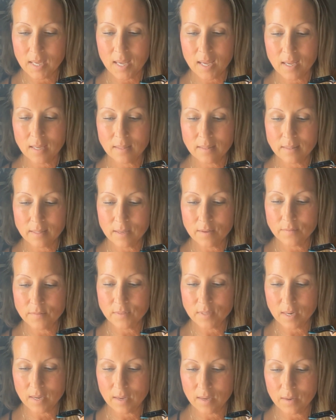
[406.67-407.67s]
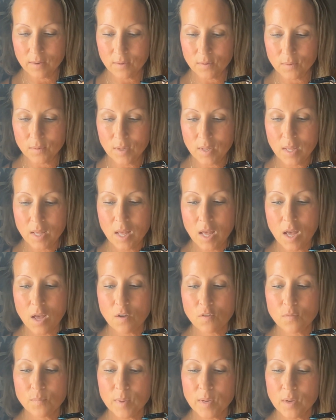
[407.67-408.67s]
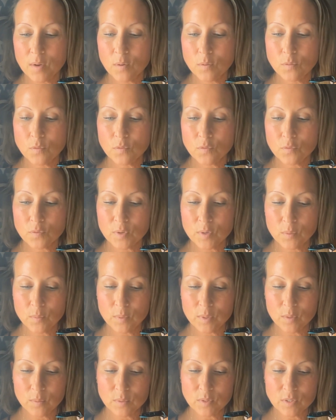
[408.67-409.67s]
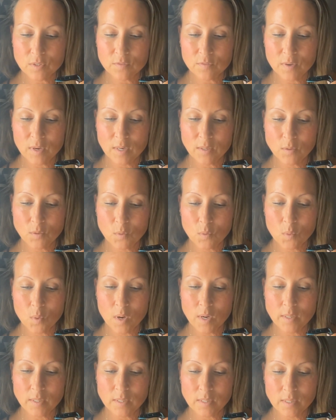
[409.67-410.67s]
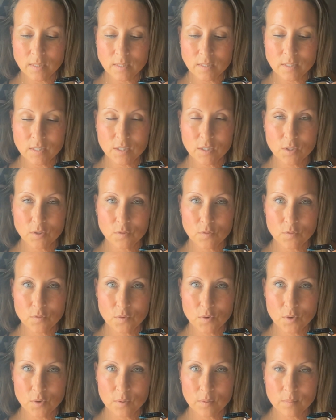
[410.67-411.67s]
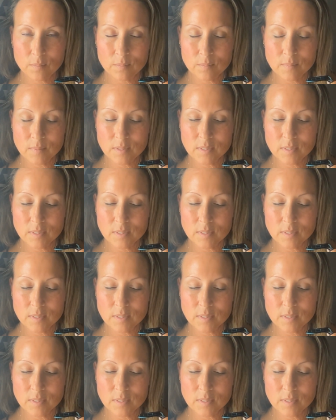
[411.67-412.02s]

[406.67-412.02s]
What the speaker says: and love now of my own free will with divine Kuan Yin to confirm,